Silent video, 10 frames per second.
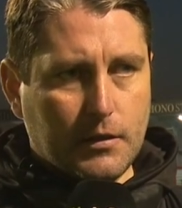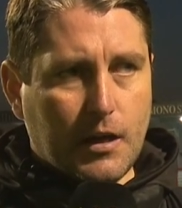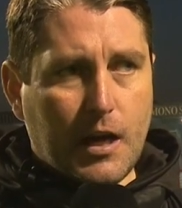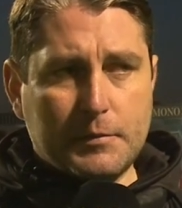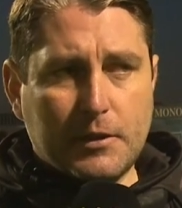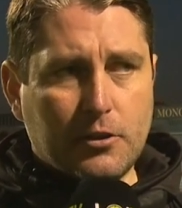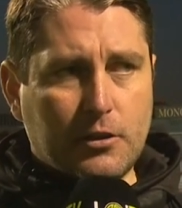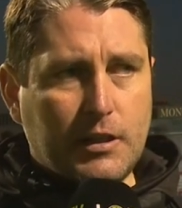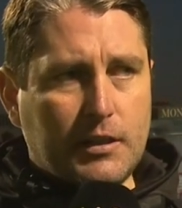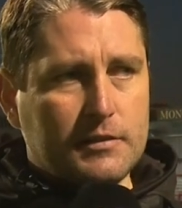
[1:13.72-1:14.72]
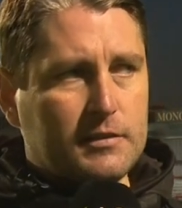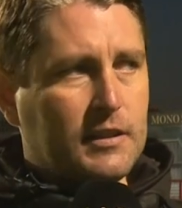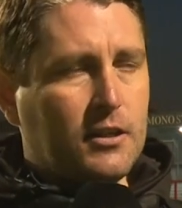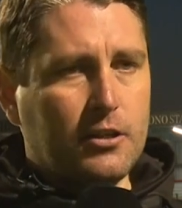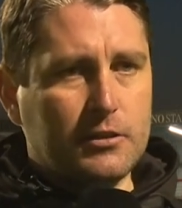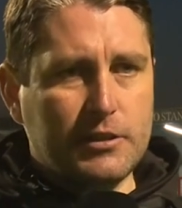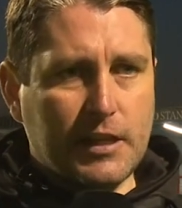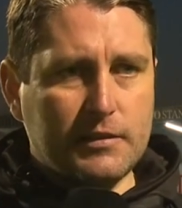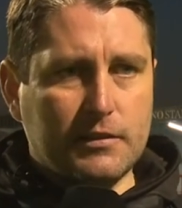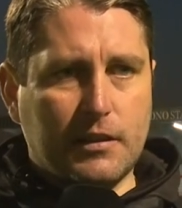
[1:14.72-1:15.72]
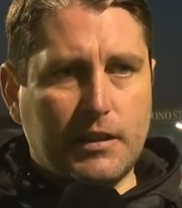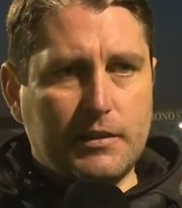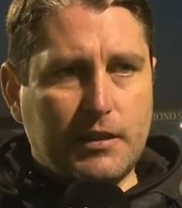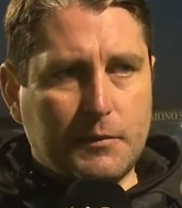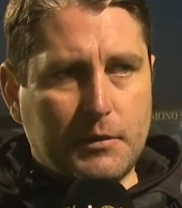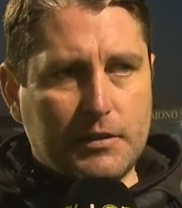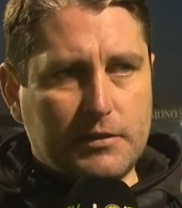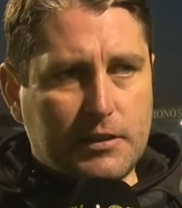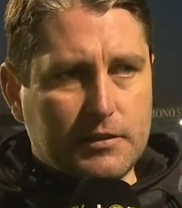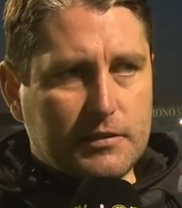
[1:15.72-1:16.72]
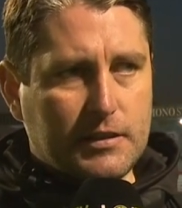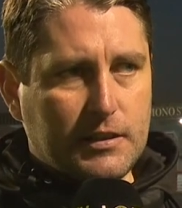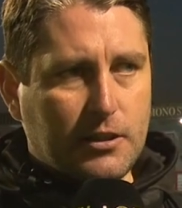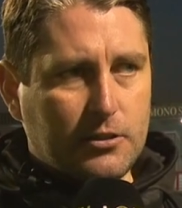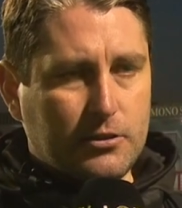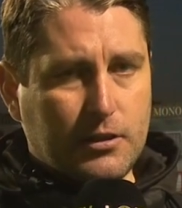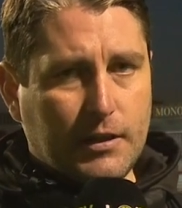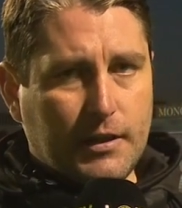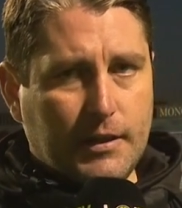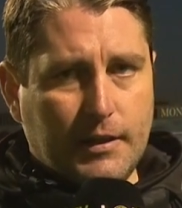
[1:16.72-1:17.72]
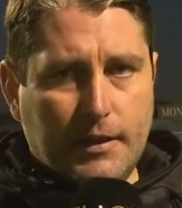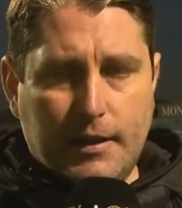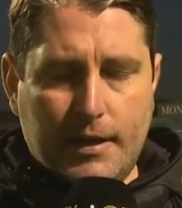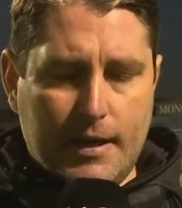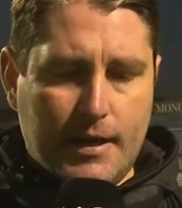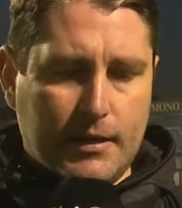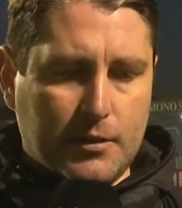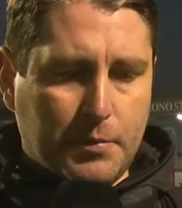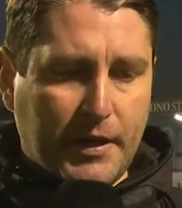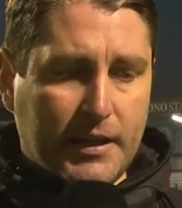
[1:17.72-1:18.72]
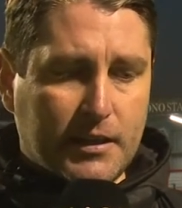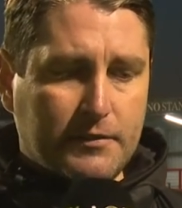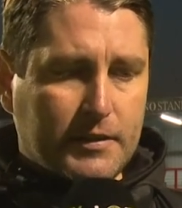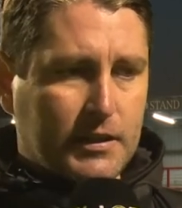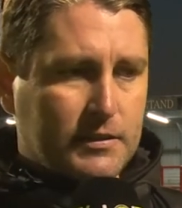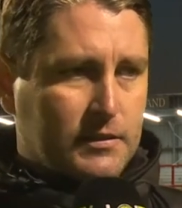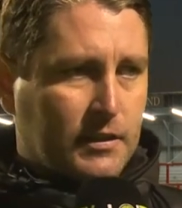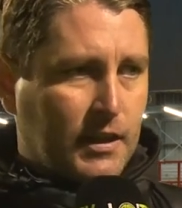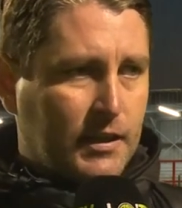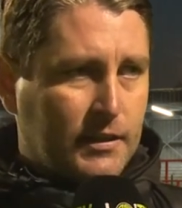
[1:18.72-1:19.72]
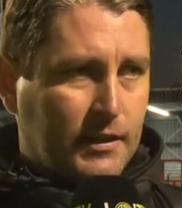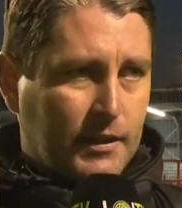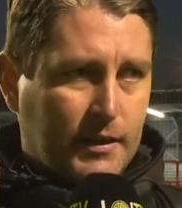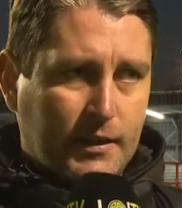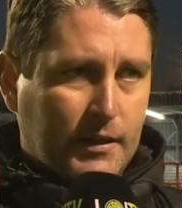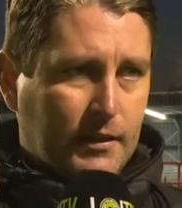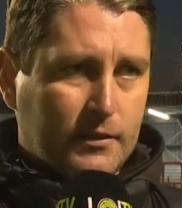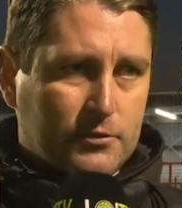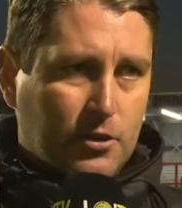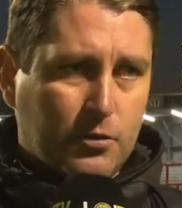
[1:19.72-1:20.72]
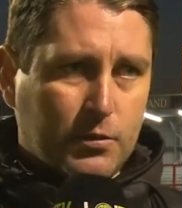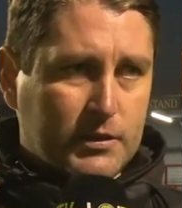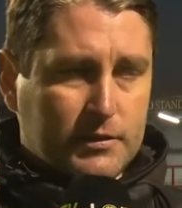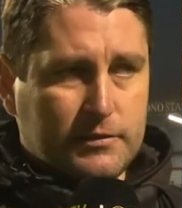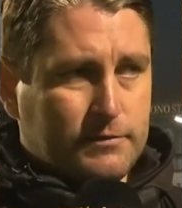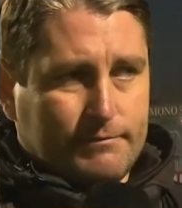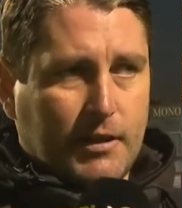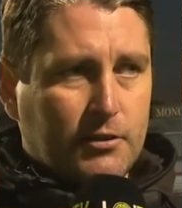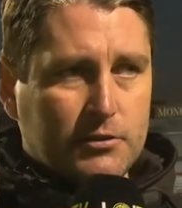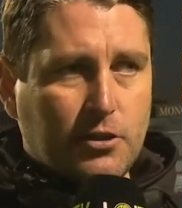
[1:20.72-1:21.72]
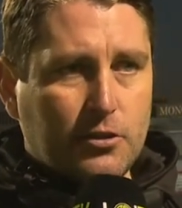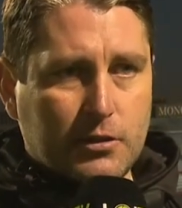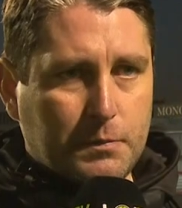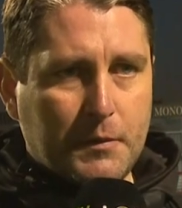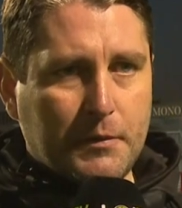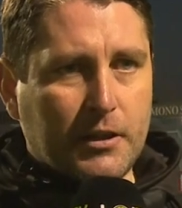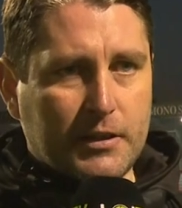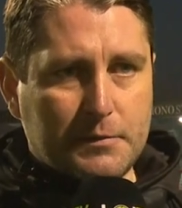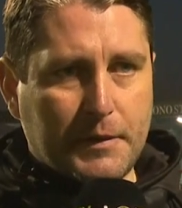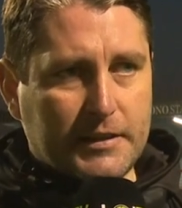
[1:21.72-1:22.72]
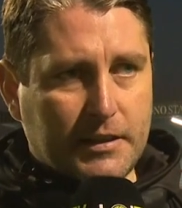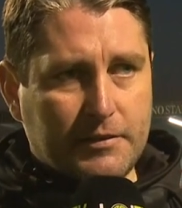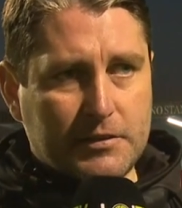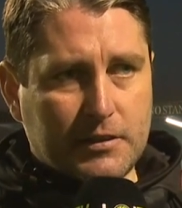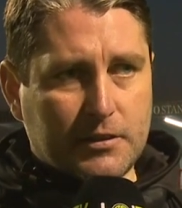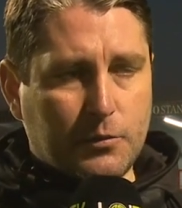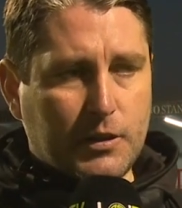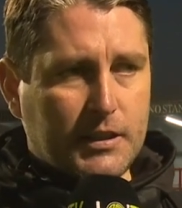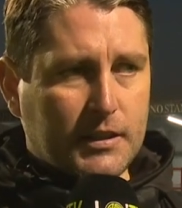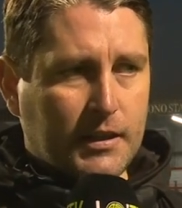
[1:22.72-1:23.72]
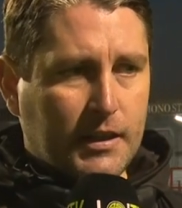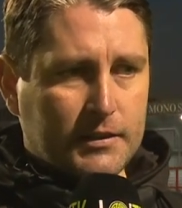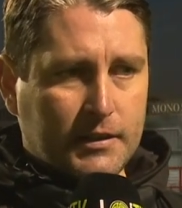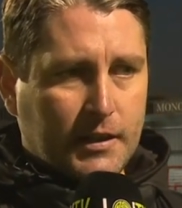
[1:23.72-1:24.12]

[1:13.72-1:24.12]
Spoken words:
Absolutely. You can see how congested the league table is. You can see how competitive it is, and there's always a result that people aren't expecting every single week, and